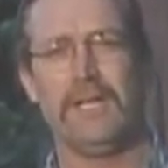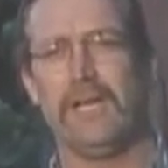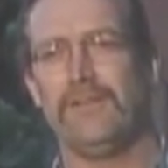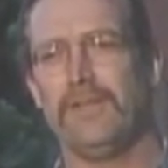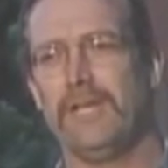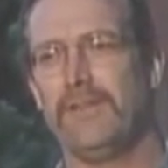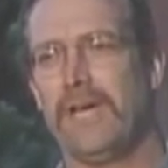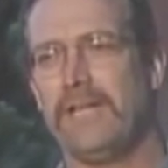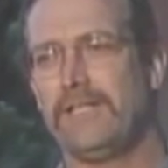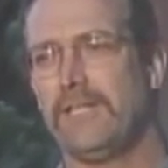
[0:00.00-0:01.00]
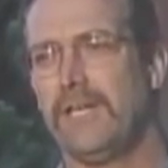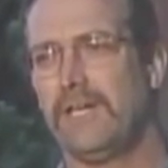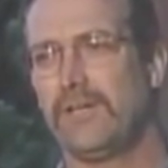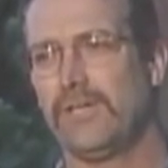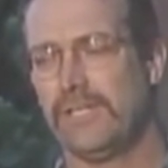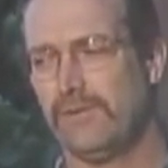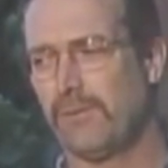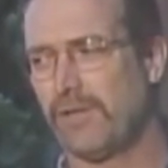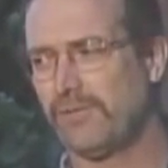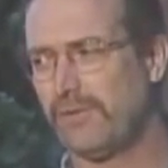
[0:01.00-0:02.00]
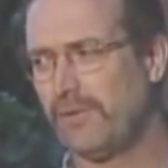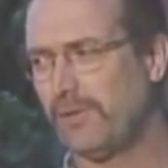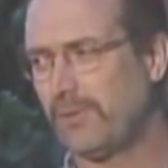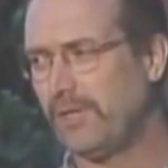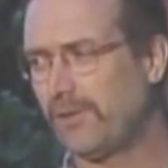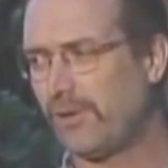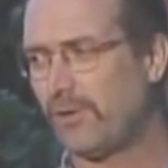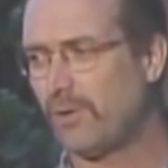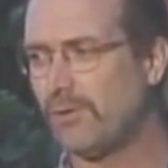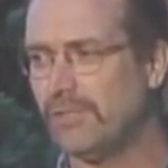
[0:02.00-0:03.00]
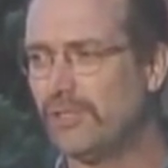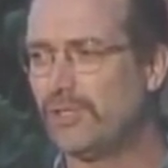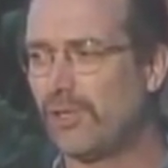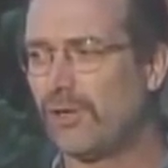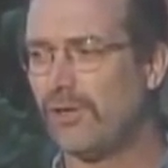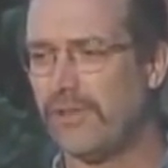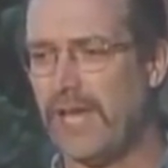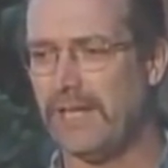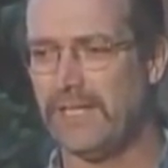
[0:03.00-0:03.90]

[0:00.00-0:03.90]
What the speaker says: and that early in March of 53, and Thoreau wrote in his journal that